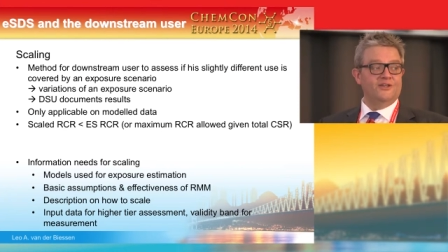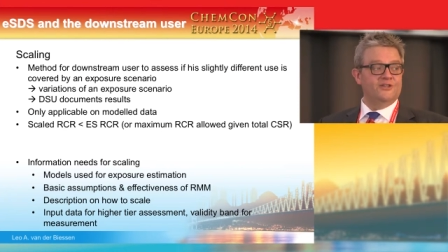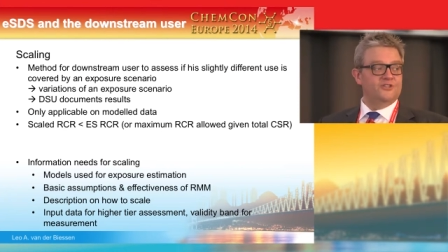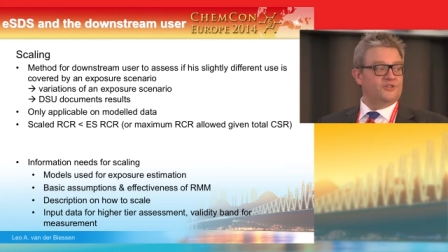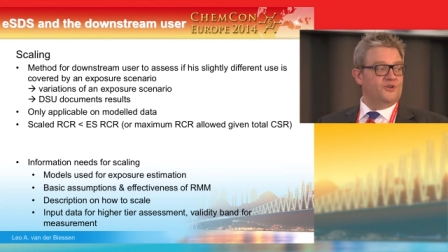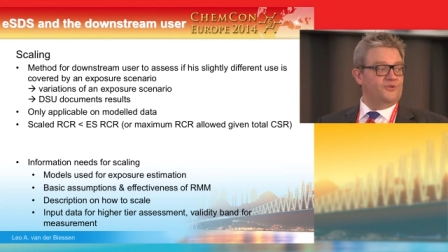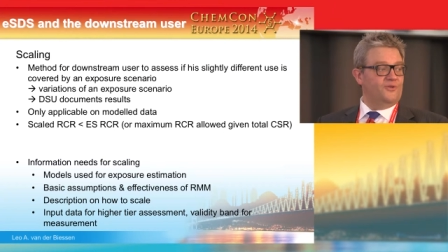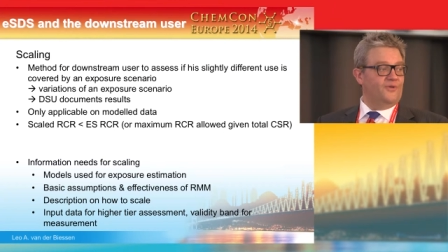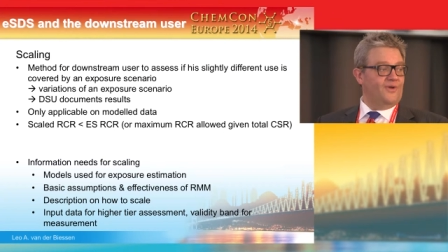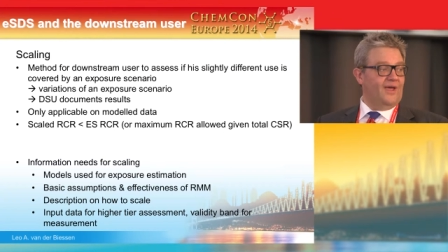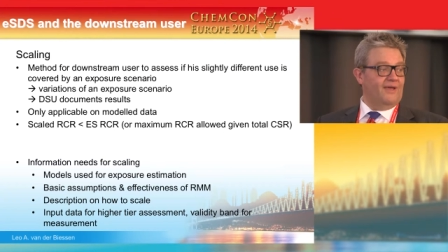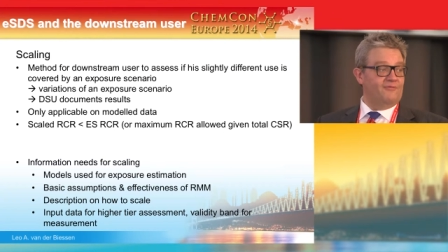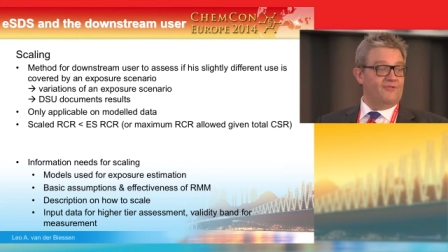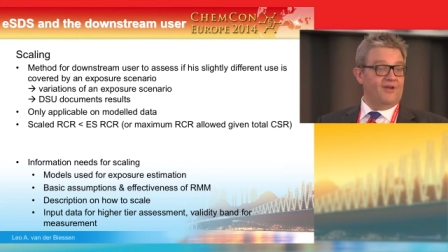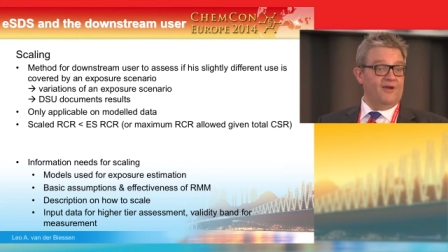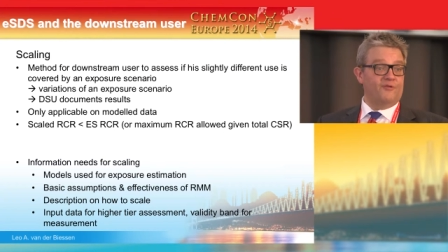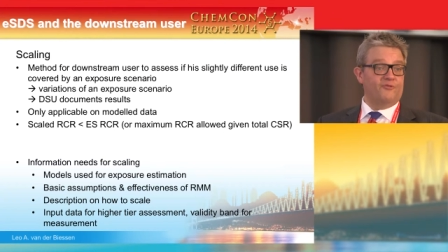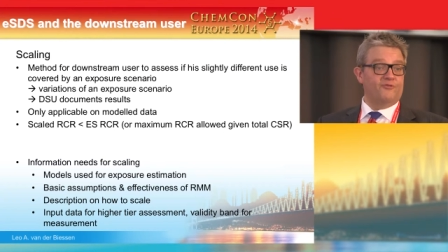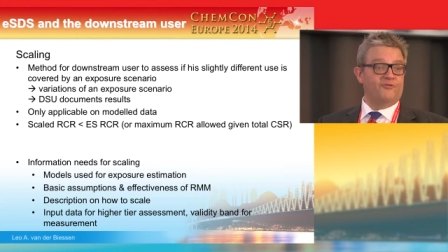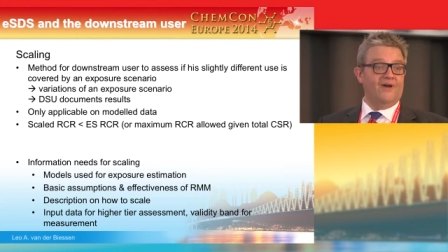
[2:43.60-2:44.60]
so you can
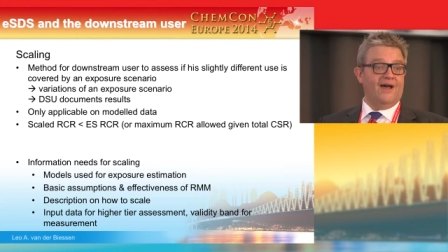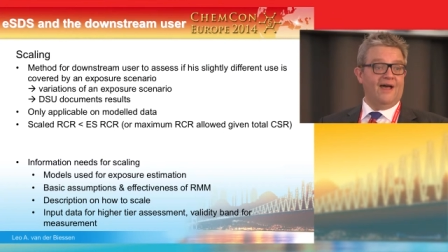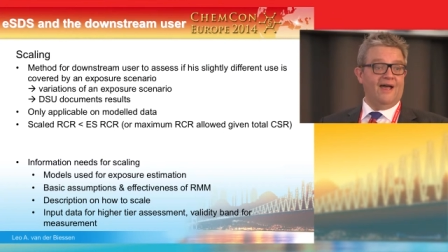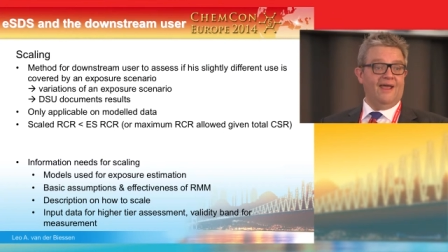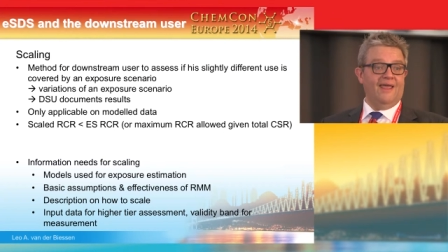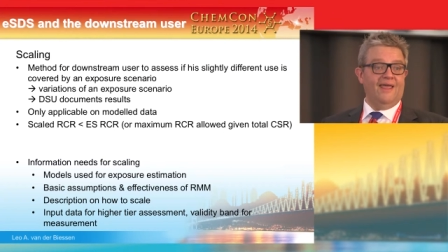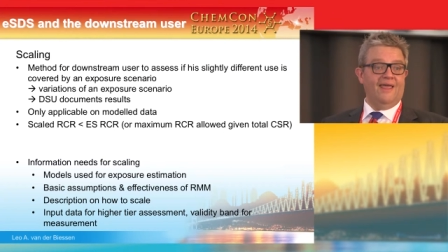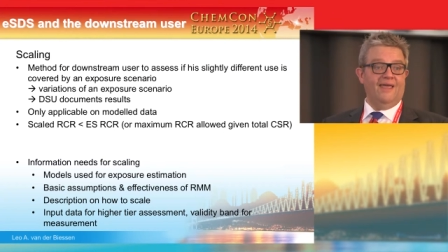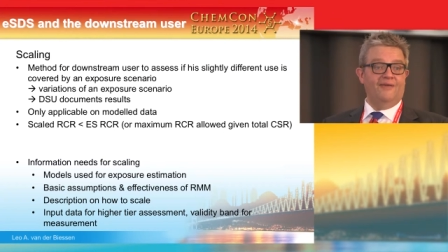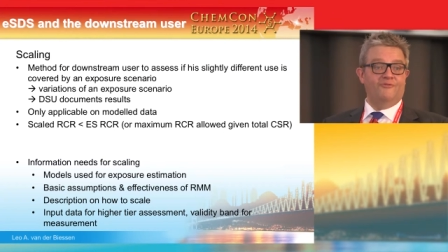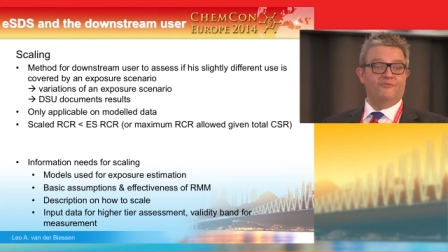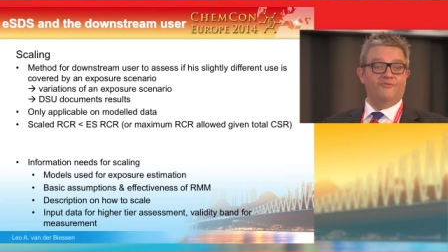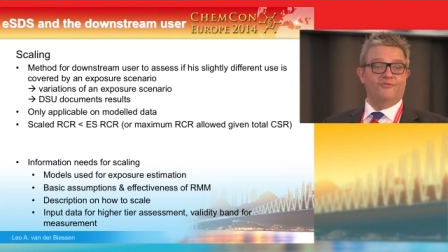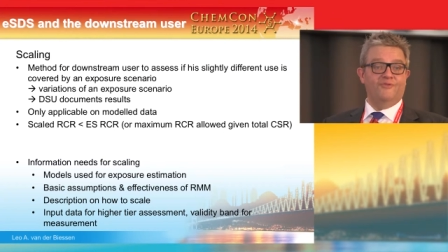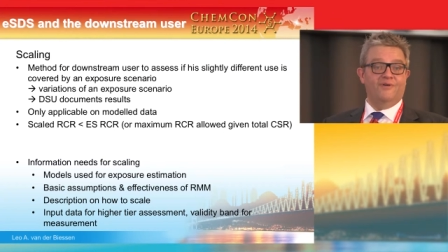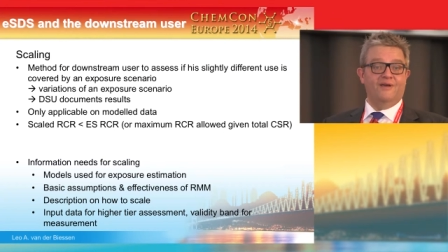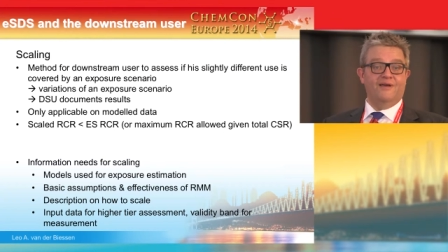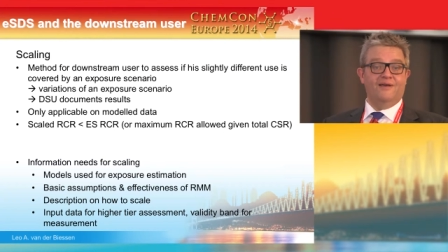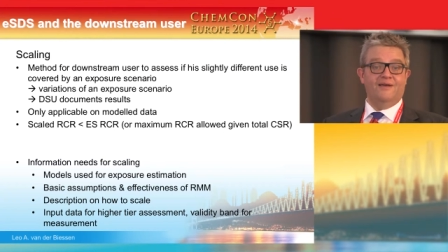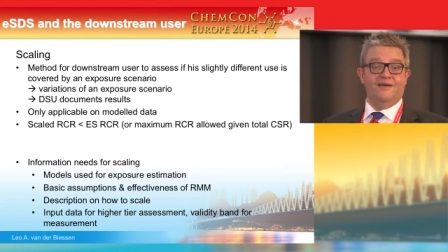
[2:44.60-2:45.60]
verify
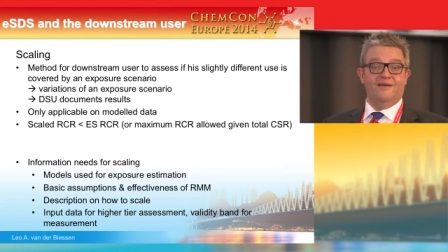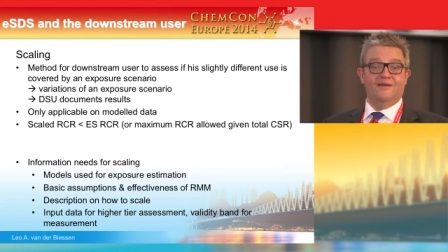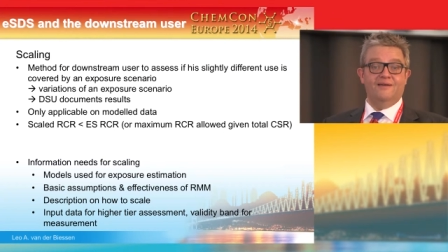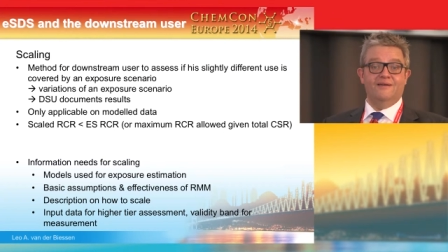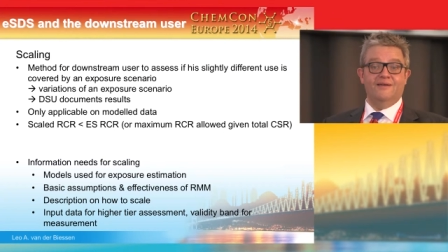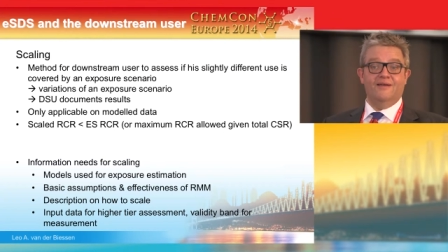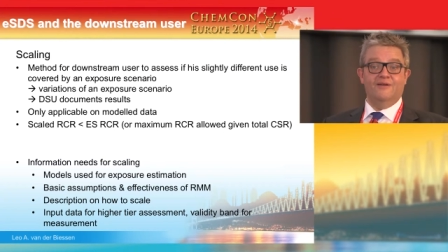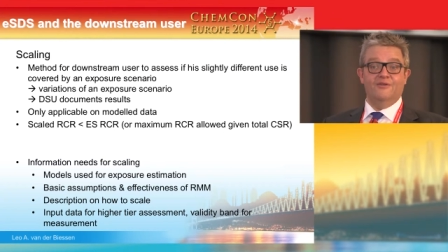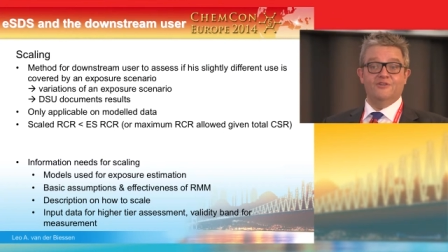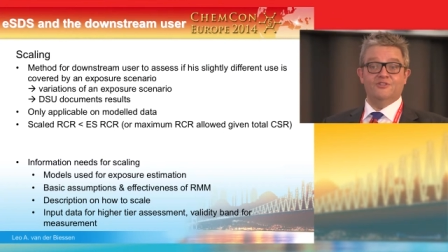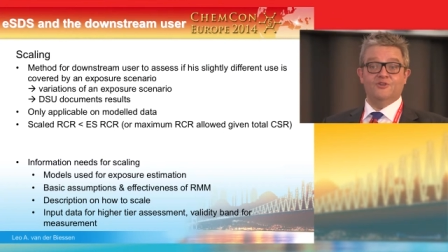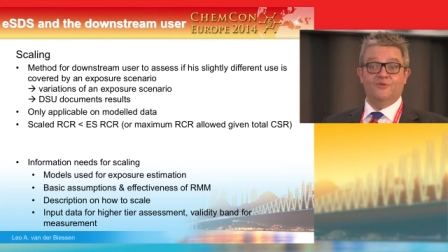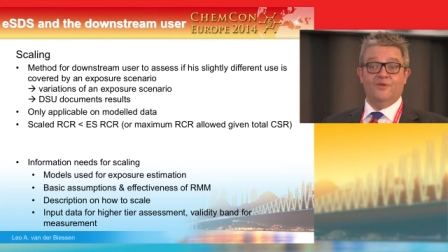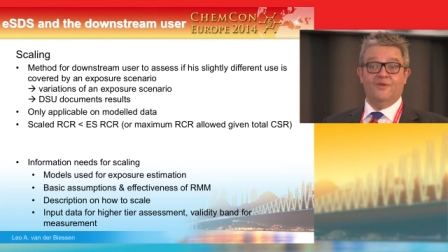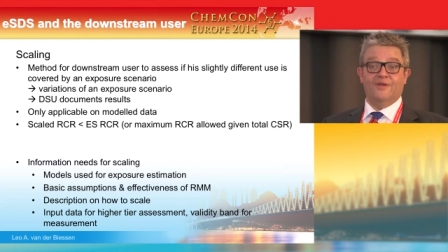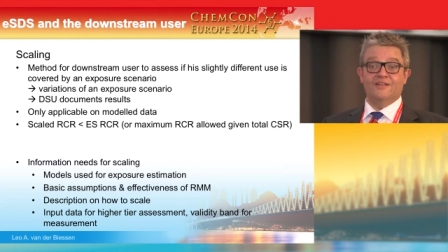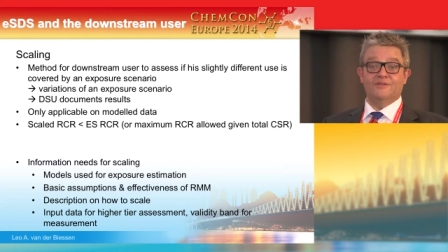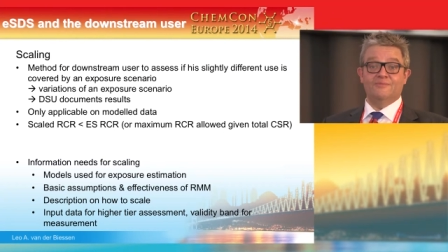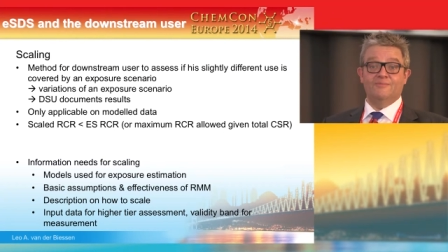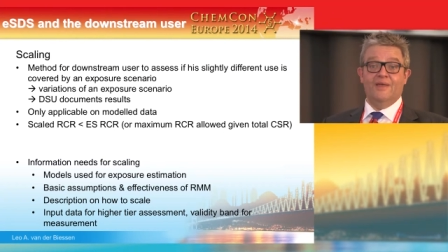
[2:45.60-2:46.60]
if, uh, so
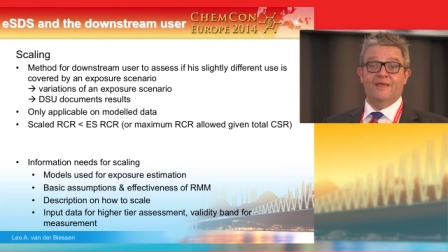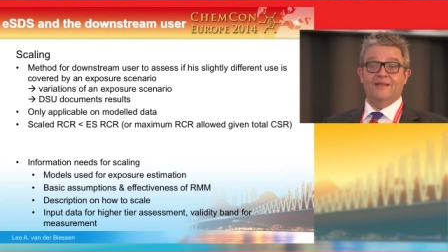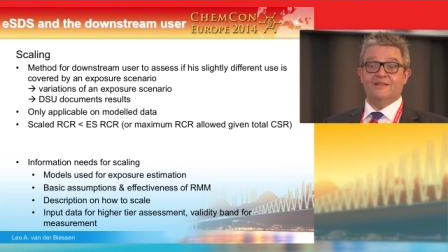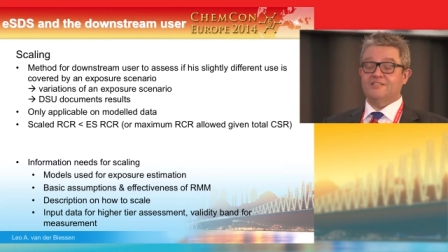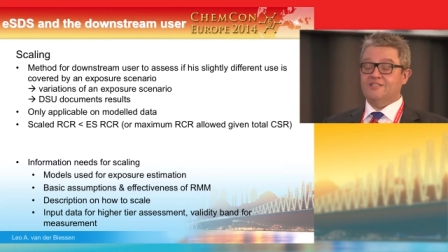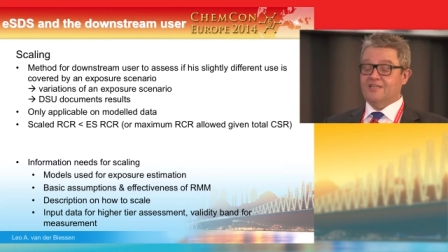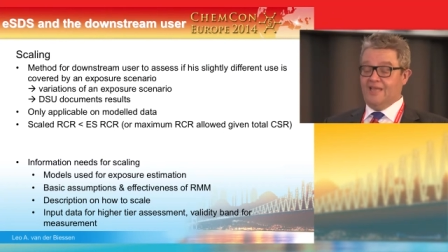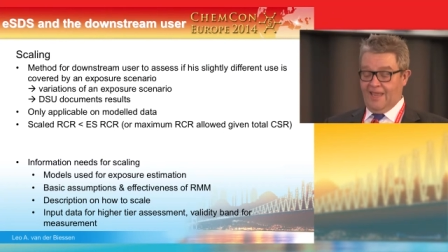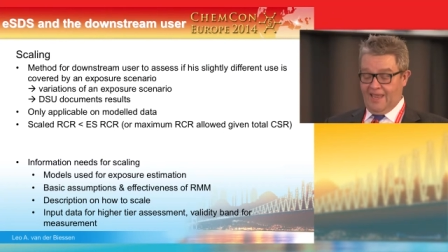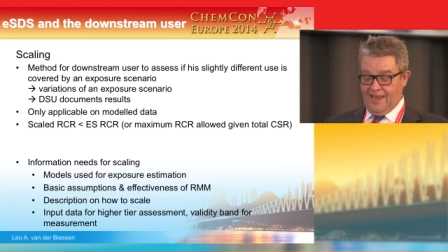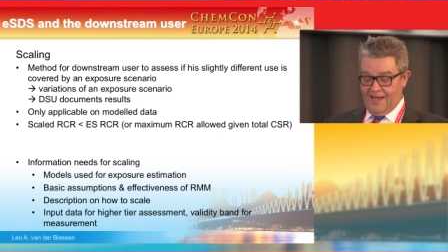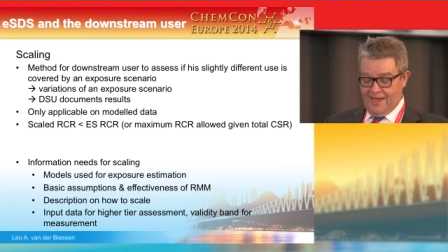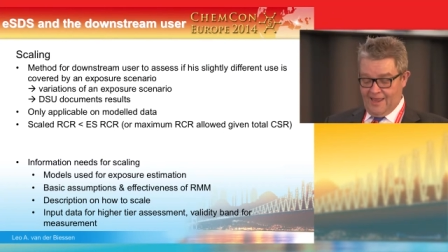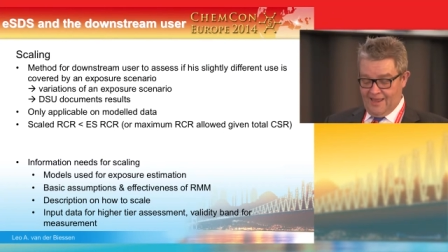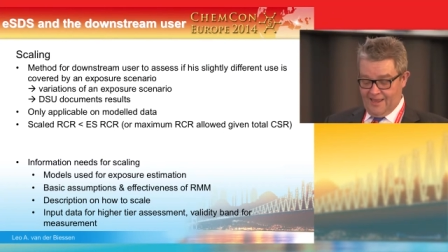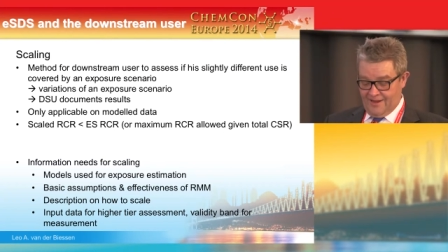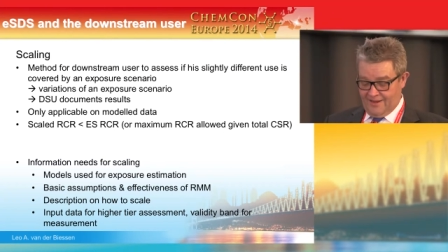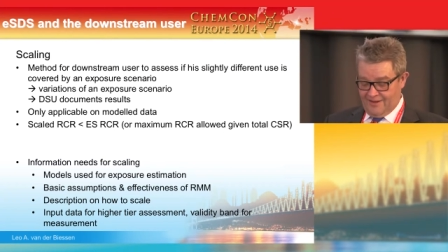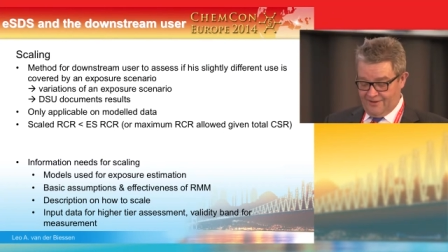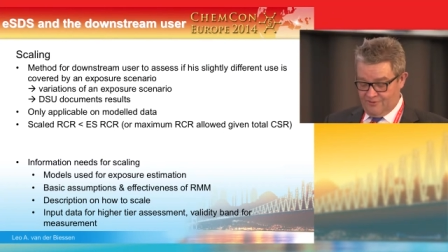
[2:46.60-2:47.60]
you can make the
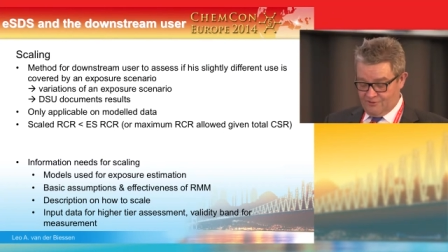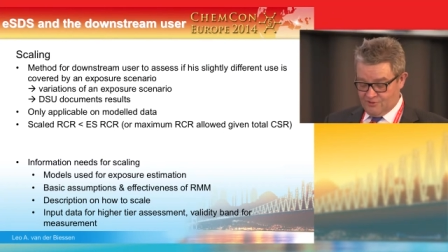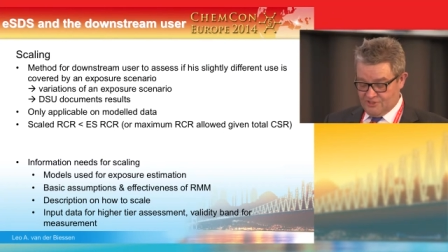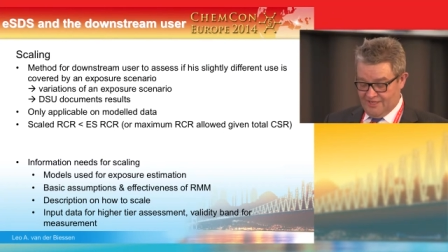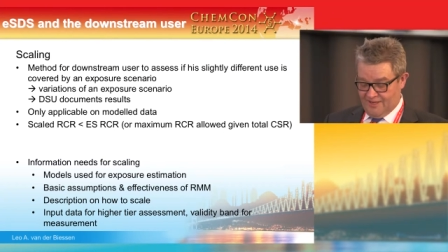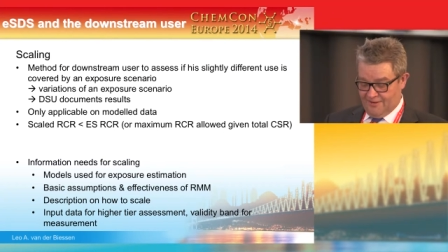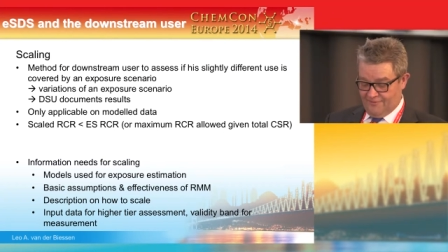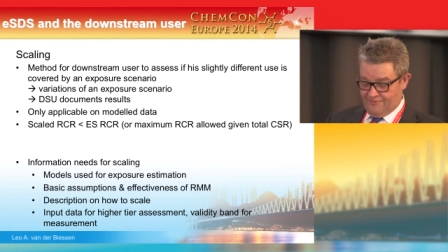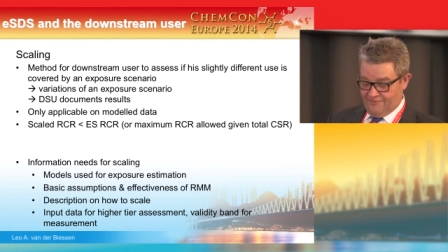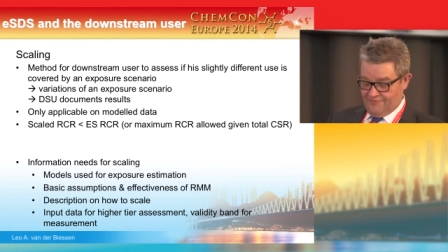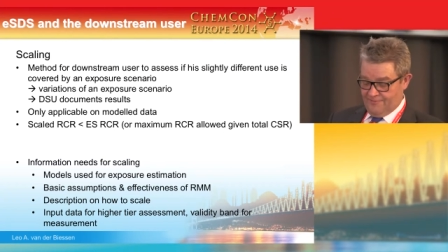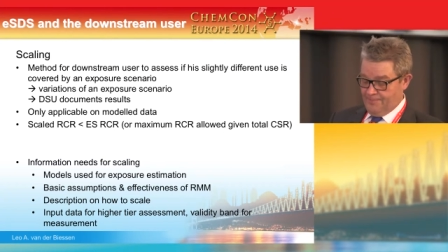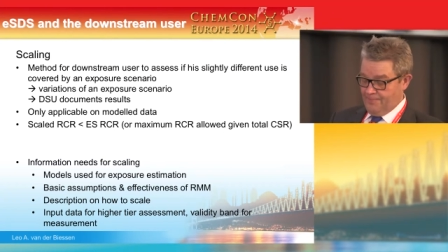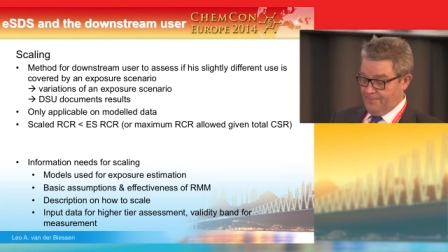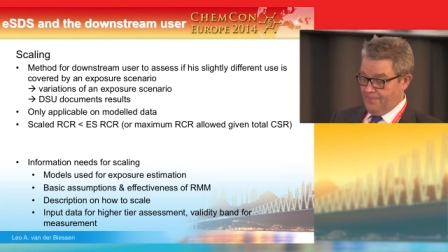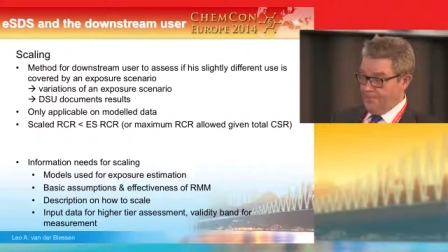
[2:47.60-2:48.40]
scaling uh, yourself.